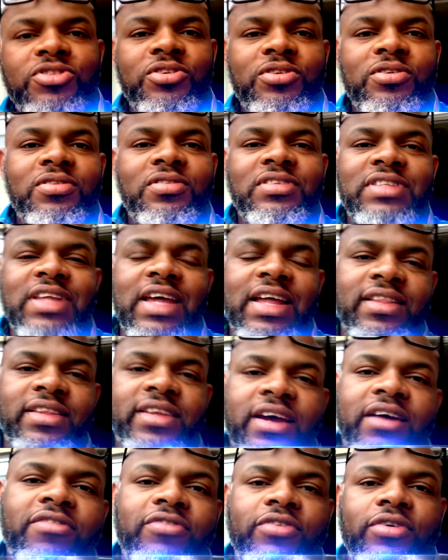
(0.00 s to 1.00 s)
to Stand
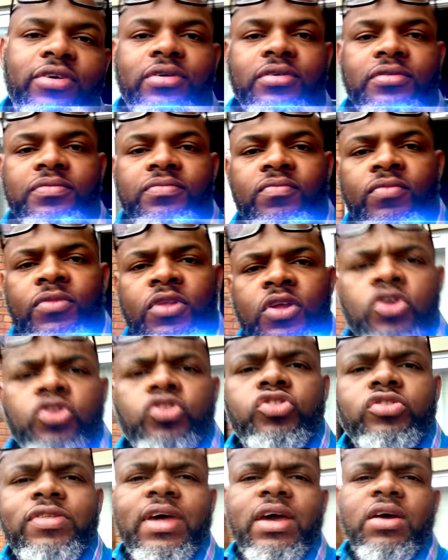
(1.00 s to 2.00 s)
Therefore.
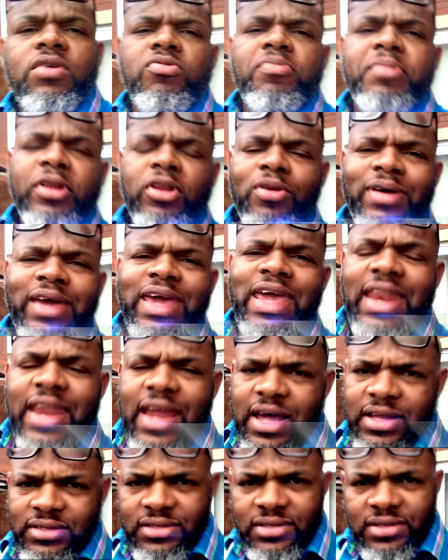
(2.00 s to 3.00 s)
Today we'll be looking
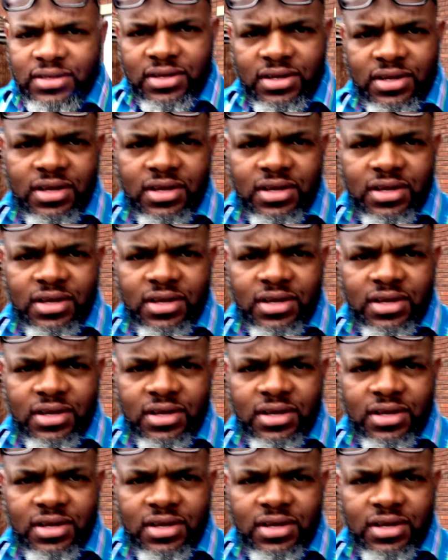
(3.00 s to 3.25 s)
at